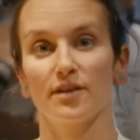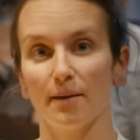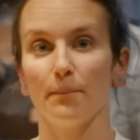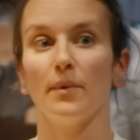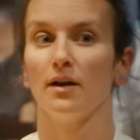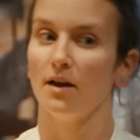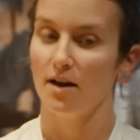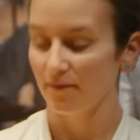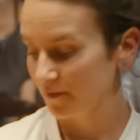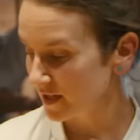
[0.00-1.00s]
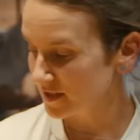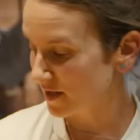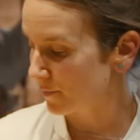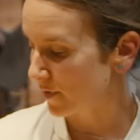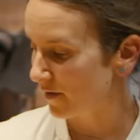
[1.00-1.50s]
them. It takes a
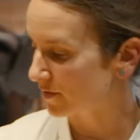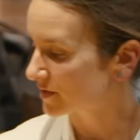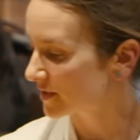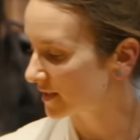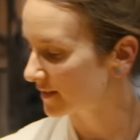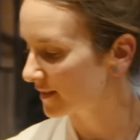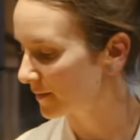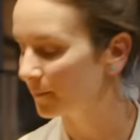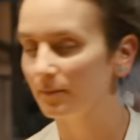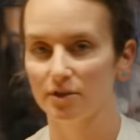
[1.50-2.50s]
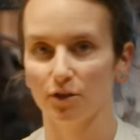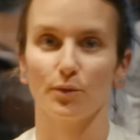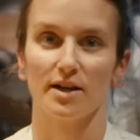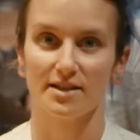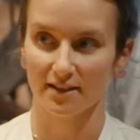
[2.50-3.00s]
couple hours to get them to the
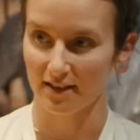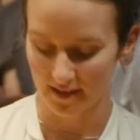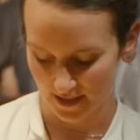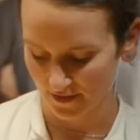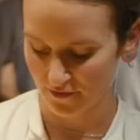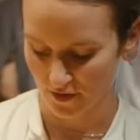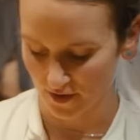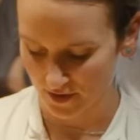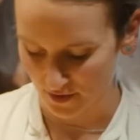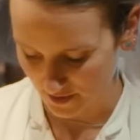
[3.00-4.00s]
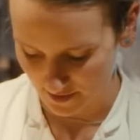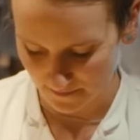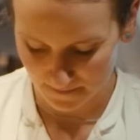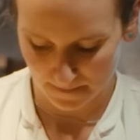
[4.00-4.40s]
right salinity for our salsa.